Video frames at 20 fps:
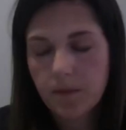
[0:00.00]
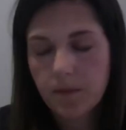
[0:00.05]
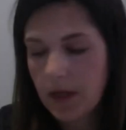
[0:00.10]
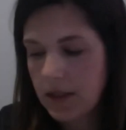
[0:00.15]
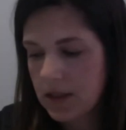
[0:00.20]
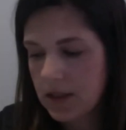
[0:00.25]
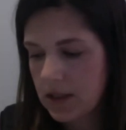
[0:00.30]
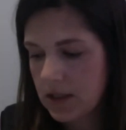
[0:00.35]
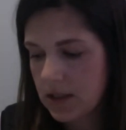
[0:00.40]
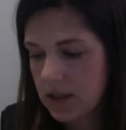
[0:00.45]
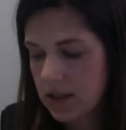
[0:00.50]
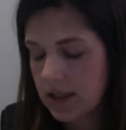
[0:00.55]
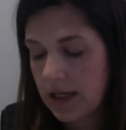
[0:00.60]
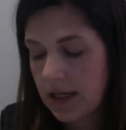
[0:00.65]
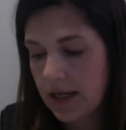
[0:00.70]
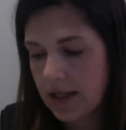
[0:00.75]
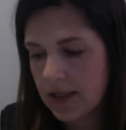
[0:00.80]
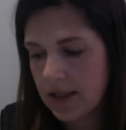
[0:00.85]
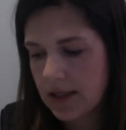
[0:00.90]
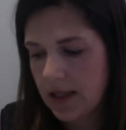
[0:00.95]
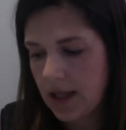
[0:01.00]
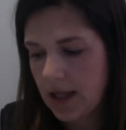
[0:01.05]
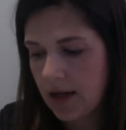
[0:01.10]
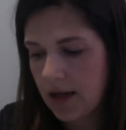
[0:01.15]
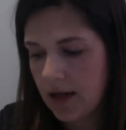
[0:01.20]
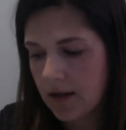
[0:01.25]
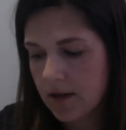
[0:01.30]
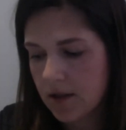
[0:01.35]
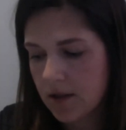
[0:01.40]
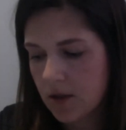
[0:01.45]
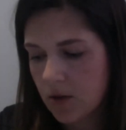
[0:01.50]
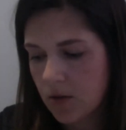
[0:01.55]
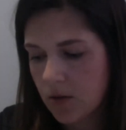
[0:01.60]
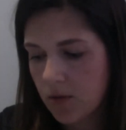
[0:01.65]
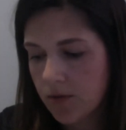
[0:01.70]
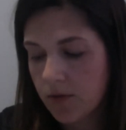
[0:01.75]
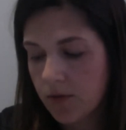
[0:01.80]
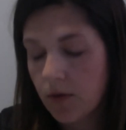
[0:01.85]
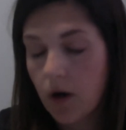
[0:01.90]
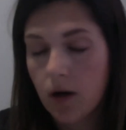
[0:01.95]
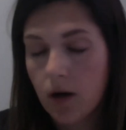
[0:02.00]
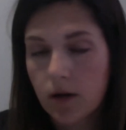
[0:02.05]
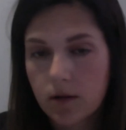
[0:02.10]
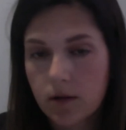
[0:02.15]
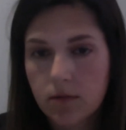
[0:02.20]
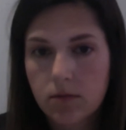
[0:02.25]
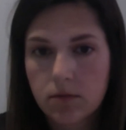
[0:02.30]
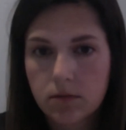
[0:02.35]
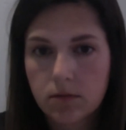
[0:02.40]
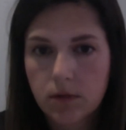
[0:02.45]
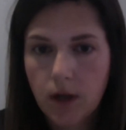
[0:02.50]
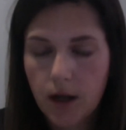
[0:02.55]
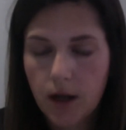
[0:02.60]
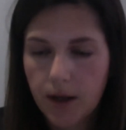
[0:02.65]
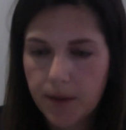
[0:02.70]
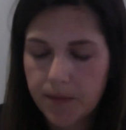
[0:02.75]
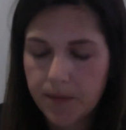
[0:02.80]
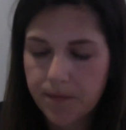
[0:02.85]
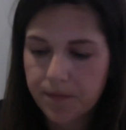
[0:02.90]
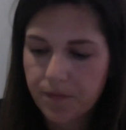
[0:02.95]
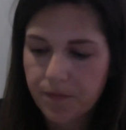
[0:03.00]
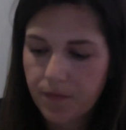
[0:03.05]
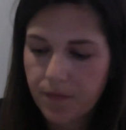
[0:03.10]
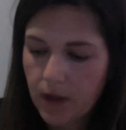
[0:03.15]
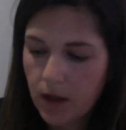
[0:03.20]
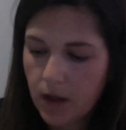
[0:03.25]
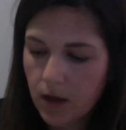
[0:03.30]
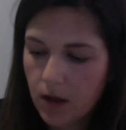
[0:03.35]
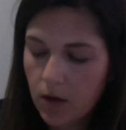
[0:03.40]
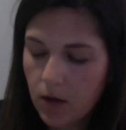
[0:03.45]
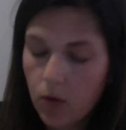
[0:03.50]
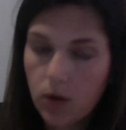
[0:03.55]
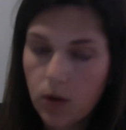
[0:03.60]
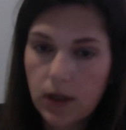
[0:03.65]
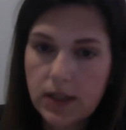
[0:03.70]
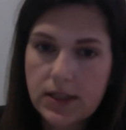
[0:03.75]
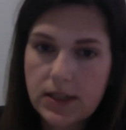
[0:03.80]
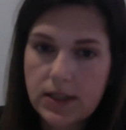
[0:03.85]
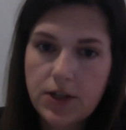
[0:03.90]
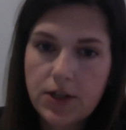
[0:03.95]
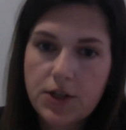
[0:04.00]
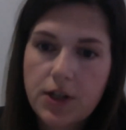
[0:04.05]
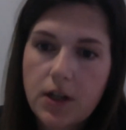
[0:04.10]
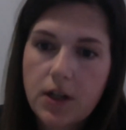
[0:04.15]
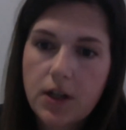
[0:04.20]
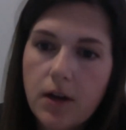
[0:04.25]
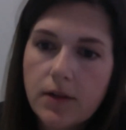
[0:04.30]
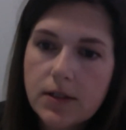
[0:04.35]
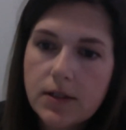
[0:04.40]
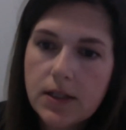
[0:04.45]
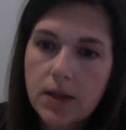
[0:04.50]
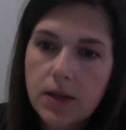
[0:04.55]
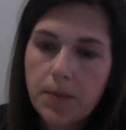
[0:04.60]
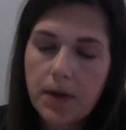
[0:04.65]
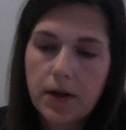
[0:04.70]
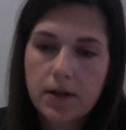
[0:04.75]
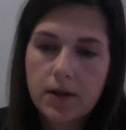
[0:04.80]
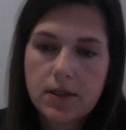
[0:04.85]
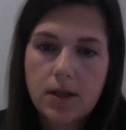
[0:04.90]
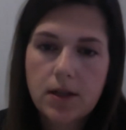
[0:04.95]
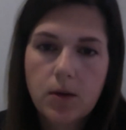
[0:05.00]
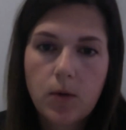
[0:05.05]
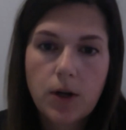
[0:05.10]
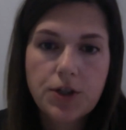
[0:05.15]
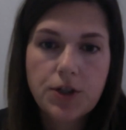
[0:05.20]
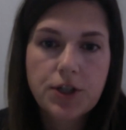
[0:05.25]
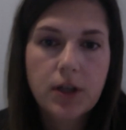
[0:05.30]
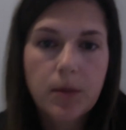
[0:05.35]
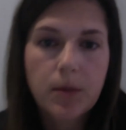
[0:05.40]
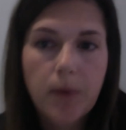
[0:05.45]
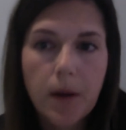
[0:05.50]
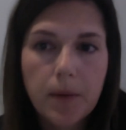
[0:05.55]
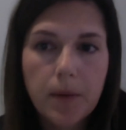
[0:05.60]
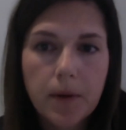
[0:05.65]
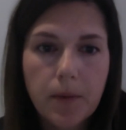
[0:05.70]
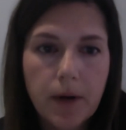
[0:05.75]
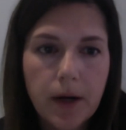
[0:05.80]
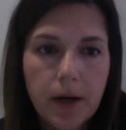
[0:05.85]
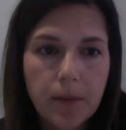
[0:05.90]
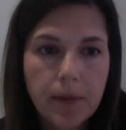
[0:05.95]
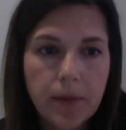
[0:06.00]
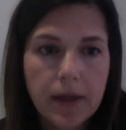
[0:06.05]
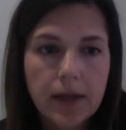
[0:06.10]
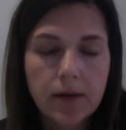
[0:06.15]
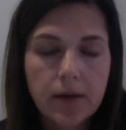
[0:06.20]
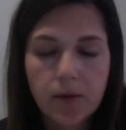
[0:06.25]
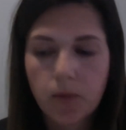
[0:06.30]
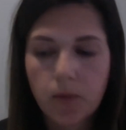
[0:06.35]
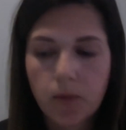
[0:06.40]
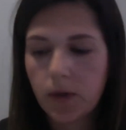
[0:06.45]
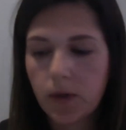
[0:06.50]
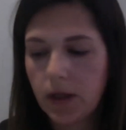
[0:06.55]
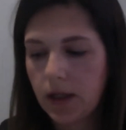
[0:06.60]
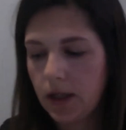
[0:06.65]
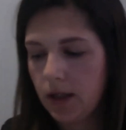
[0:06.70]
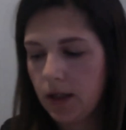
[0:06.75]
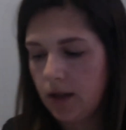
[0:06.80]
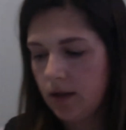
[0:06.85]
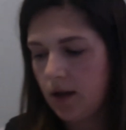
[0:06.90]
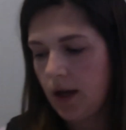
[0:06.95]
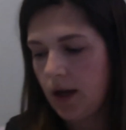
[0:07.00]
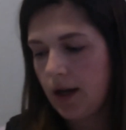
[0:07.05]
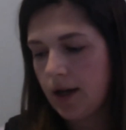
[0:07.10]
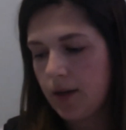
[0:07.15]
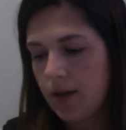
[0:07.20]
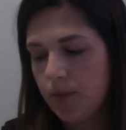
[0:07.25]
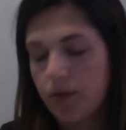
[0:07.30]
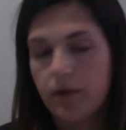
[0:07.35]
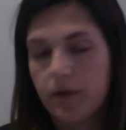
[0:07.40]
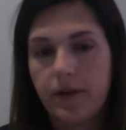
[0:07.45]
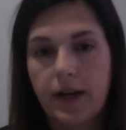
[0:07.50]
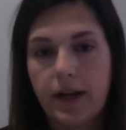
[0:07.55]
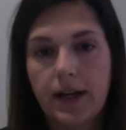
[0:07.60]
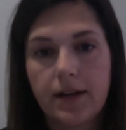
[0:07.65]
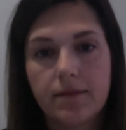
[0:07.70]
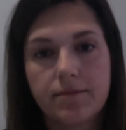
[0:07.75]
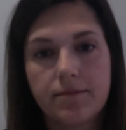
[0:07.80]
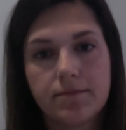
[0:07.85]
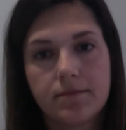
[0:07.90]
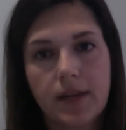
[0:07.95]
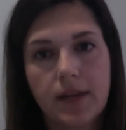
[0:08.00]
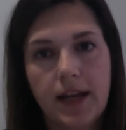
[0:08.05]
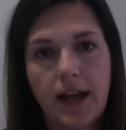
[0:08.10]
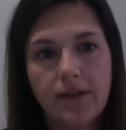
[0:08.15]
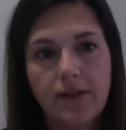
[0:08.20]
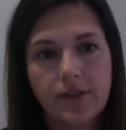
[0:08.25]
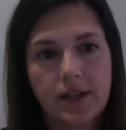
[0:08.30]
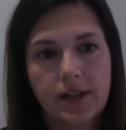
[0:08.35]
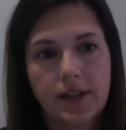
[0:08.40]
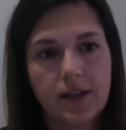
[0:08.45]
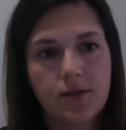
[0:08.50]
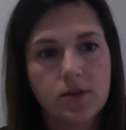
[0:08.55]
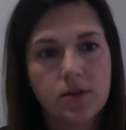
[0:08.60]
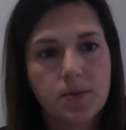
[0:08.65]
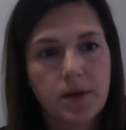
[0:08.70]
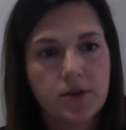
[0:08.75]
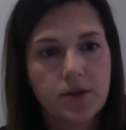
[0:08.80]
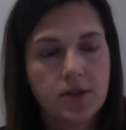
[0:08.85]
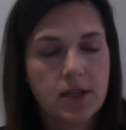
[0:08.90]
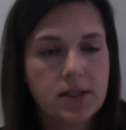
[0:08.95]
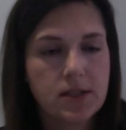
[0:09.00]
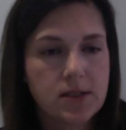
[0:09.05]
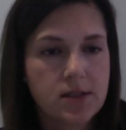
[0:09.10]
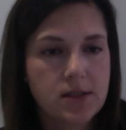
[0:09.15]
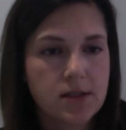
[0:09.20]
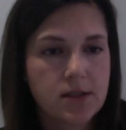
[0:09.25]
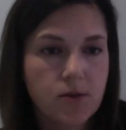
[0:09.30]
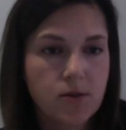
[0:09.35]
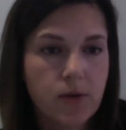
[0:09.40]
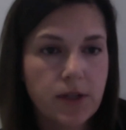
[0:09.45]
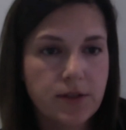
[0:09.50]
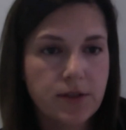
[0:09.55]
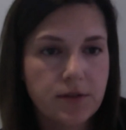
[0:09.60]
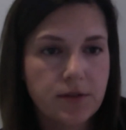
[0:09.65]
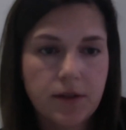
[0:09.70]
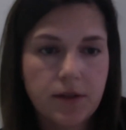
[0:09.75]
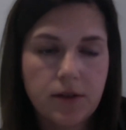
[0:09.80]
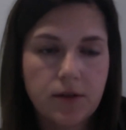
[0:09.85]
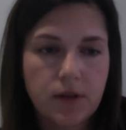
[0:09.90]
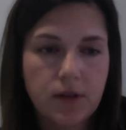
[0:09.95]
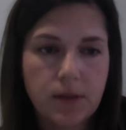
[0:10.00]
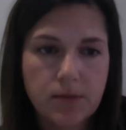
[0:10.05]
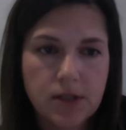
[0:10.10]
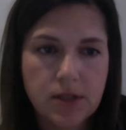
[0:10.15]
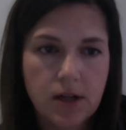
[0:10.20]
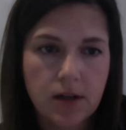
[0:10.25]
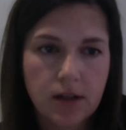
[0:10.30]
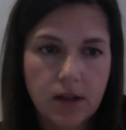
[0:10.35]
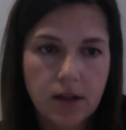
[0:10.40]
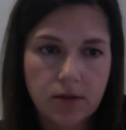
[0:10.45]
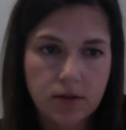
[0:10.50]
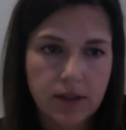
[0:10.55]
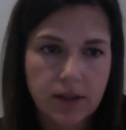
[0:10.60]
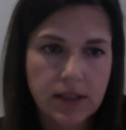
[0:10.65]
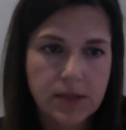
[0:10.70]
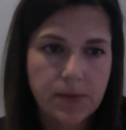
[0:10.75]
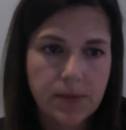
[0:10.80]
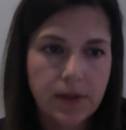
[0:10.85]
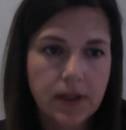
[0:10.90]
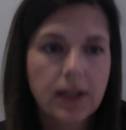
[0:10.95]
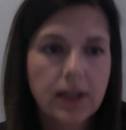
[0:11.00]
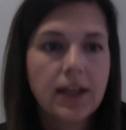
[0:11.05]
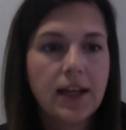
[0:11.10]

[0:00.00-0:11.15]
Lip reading: then to tie into that, so through our organization, obviously the parents that are watching are probably aware, but we provide an advocate who specializes in 22Q. Her name's Donna Cutler-Landsman.